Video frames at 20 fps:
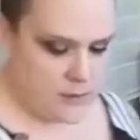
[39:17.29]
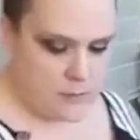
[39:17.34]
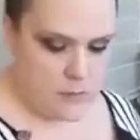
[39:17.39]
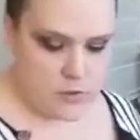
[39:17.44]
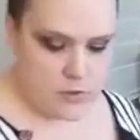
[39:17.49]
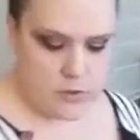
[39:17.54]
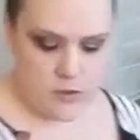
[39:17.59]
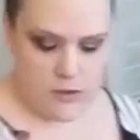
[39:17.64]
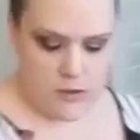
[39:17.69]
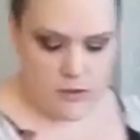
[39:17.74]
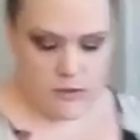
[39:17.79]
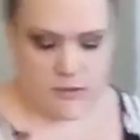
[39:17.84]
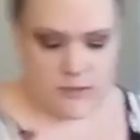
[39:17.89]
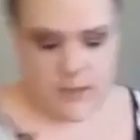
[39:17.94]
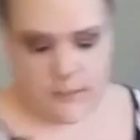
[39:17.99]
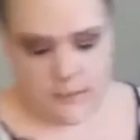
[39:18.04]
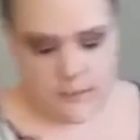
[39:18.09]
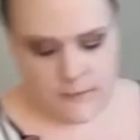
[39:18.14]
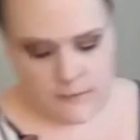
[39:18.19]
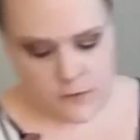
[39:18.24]
Majority of the
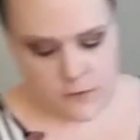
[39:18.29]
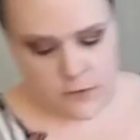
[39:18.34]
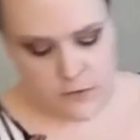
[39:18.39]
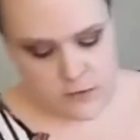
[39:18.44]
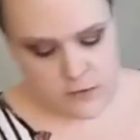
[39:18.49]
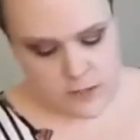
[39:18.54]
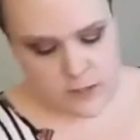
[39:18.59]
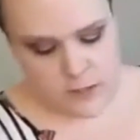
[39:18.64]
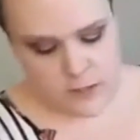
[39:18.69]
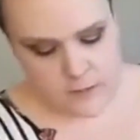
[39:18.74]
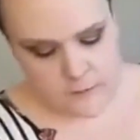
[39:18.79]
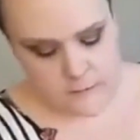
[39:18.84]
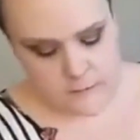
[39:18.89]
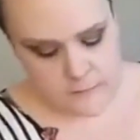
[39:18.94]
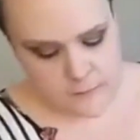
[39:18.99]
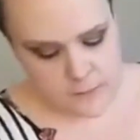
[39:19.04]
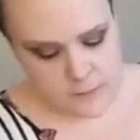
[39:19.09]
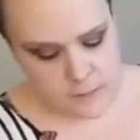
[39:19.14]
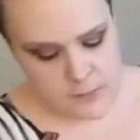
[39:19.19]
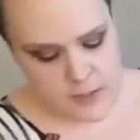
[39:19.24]
time after you're done,
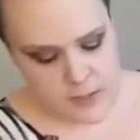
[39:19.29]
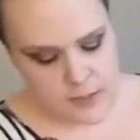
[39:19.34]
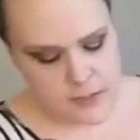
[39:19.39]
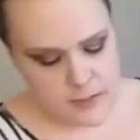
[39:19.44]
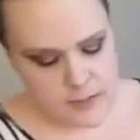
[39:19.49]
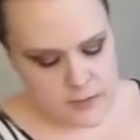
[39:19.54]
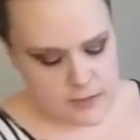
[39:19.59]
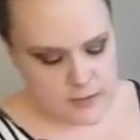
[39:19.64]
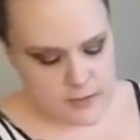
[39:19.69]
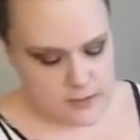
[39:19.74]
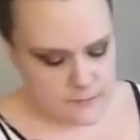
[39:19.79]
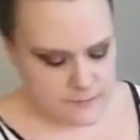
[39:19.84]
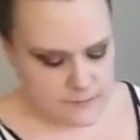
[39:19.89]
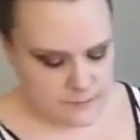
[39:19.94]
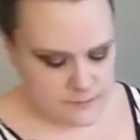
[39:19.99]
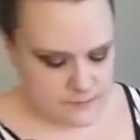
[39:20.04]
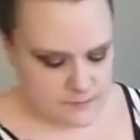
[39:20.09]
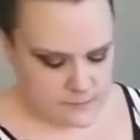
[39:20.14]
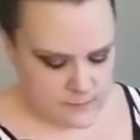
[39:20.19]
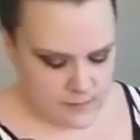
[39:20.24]
because
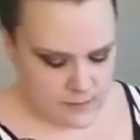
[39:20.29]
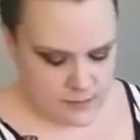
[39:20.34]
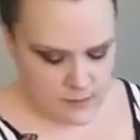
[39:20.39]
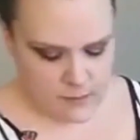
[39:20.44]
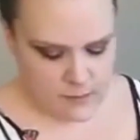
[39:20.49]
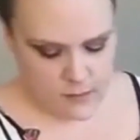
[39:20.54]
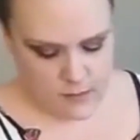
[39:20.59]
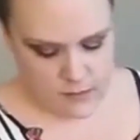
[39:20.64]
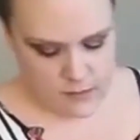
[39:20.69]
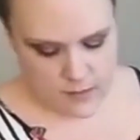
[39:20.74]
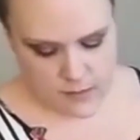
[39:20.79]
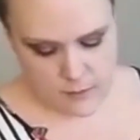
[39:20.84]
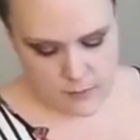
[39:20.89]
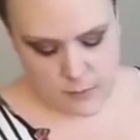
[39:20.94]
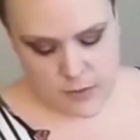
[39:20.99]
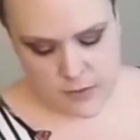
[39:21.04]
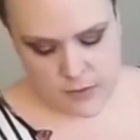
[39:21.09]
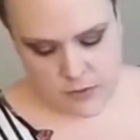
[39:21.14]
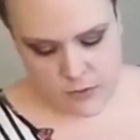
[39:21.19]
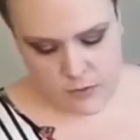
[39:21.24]
the
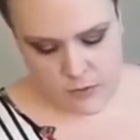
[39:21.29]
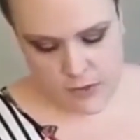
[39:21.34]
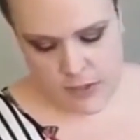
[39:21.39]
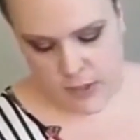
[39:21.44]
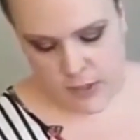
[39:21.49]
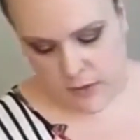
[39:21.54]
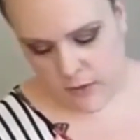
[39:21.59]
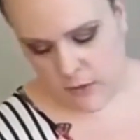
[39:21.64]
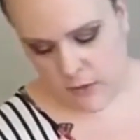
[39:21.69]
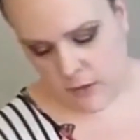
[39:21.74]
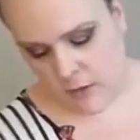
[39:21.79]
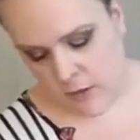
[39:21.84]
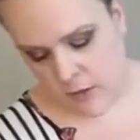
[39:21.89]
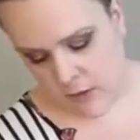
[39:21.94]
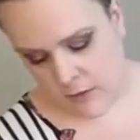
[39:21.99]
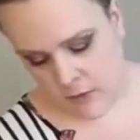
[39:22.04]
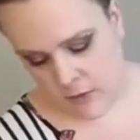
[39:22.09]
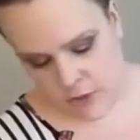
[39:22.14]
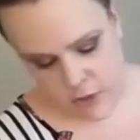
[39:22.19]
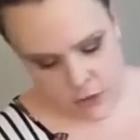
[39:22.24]
parts you cut are
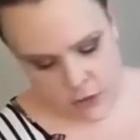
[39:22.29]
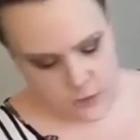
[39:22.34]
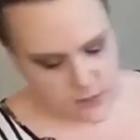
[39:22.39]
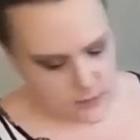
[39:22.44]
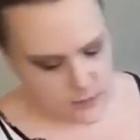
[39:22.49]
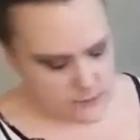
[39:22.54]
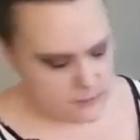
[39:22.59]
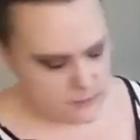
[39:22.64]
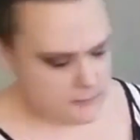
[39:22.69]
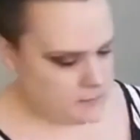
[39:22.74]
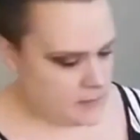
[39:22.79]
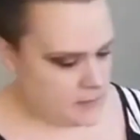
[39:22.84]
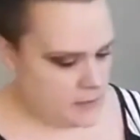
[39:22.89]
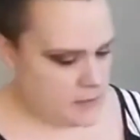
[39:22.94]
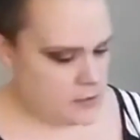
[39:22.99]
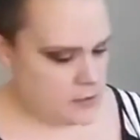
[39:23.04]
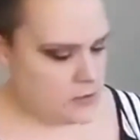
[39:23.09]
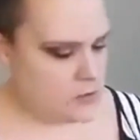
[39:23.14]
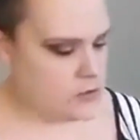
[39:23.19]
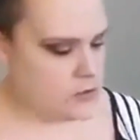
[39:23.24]
not showing,
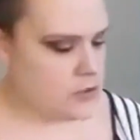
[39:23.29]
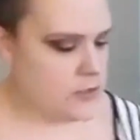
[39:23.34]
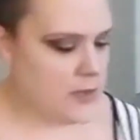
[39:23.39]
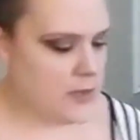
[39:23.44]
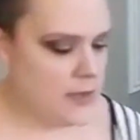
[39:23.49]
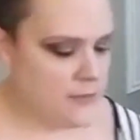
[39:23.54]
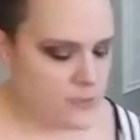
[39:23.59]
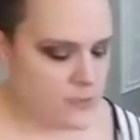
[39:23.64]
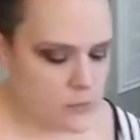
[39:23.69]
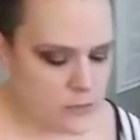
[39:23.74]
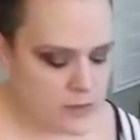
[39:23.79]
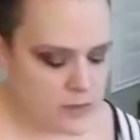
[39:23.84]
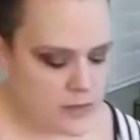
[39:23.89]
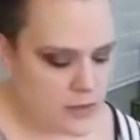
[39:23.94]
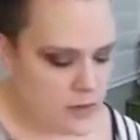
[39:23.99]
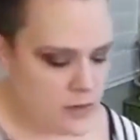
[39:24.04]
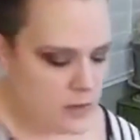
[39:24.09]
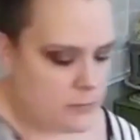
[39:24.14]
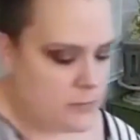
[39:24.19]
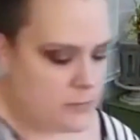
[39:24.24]
you shouldn't have a
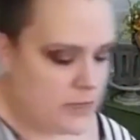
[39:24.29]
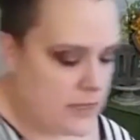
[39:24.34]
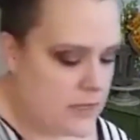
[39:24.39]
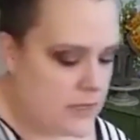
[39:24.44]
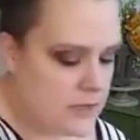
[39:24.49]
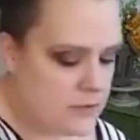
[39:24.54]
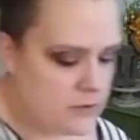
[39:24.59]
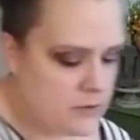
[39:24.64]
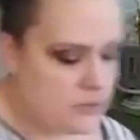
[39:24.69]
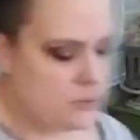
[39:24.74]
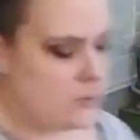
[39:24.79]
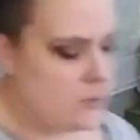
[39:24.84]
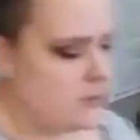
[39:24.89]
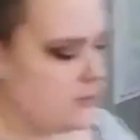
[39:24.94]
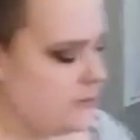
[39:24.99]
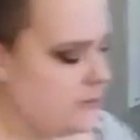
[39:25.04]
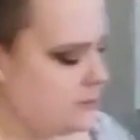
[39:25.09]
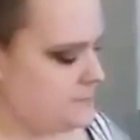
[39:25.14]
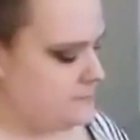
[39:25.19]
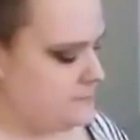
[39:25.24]
really big issue
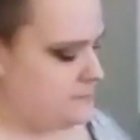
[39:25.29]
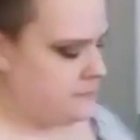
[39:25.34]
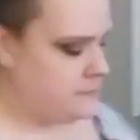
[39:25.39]
with it.